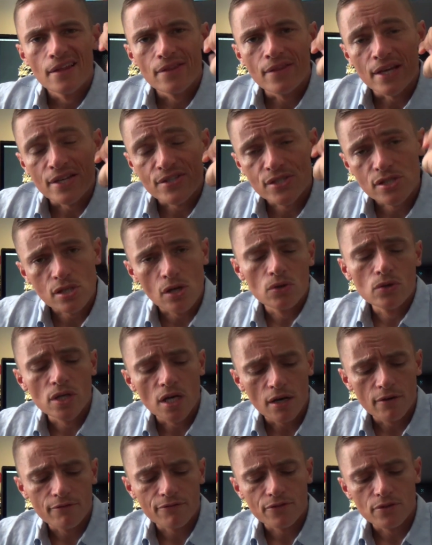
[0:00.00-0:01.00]
They're so
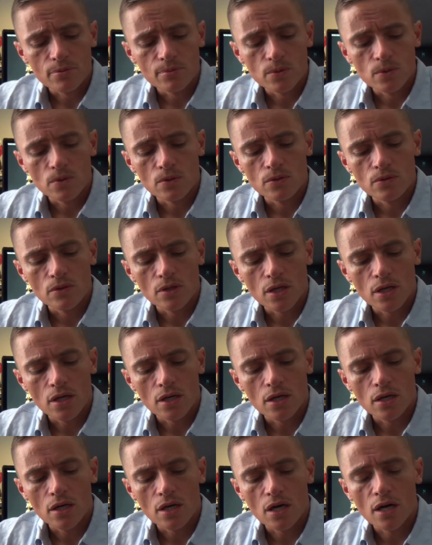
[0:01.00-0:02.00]
comfortable.
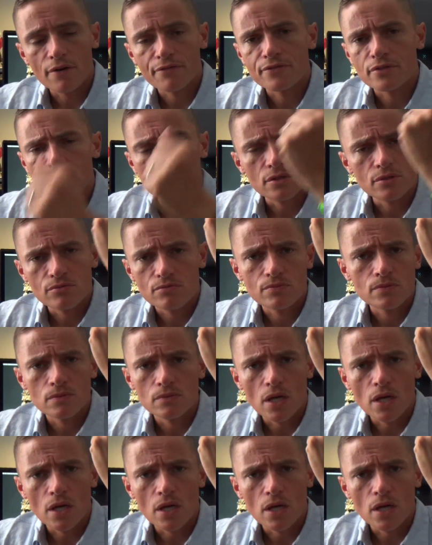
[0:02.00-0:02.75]
After